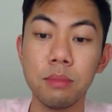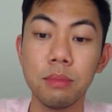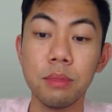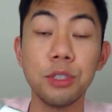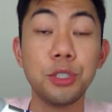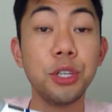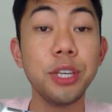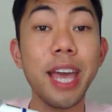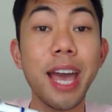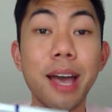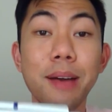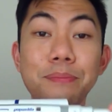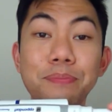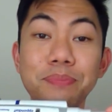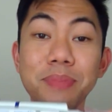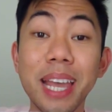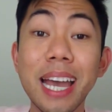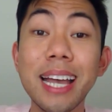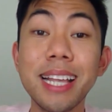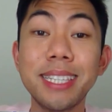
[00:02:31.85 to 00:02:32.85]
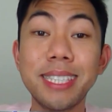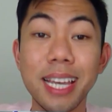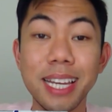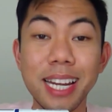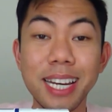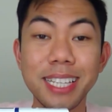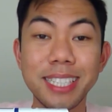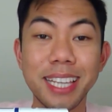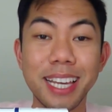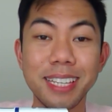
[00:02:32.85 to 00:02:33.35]
So yeah, 10
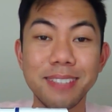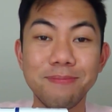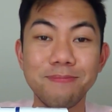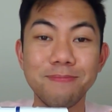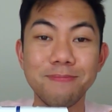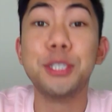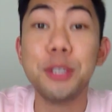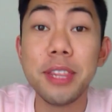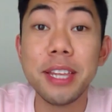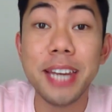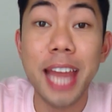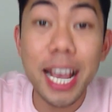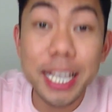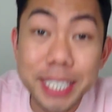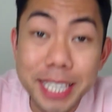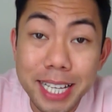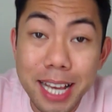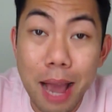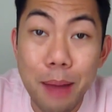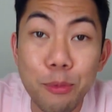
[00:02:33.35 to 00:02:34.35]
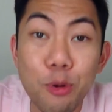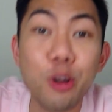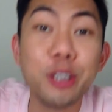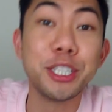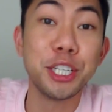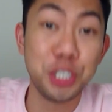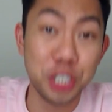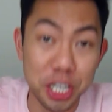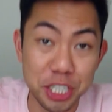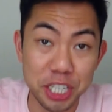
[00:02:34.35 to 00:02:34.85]
out of 10. So the next thing I'm going
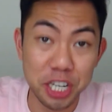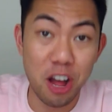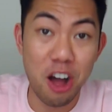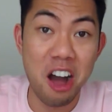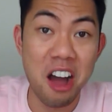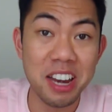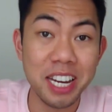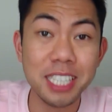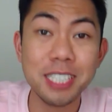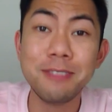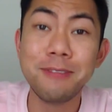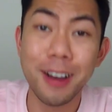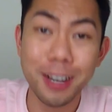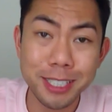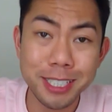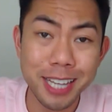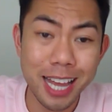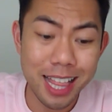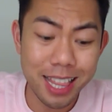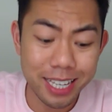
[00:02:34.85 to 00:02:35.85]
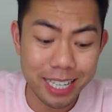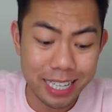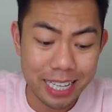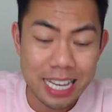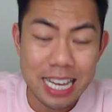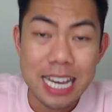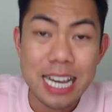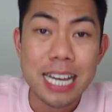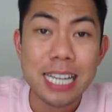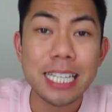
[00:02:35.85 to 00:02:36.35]
to judge it on is functionality.
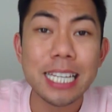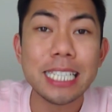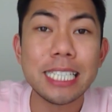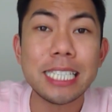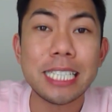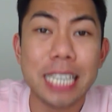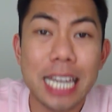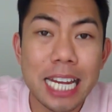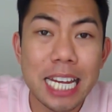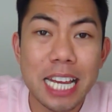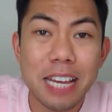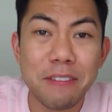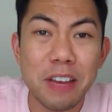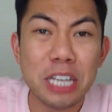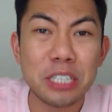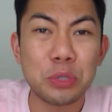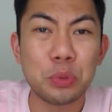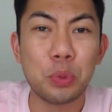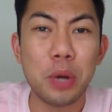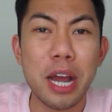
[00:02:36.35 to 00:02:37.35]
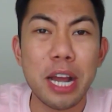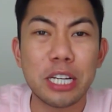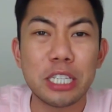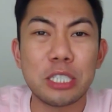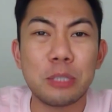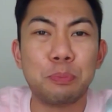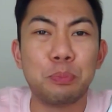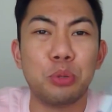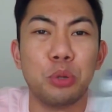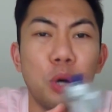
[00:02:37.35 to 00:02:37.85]
To see if it
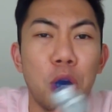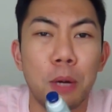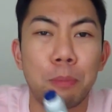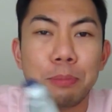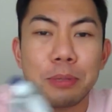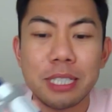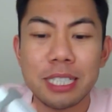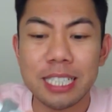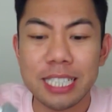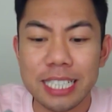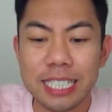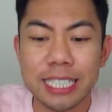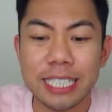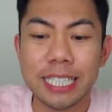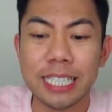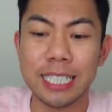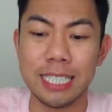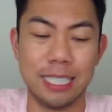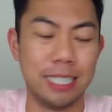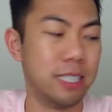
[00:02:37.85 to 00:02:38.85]
works properly.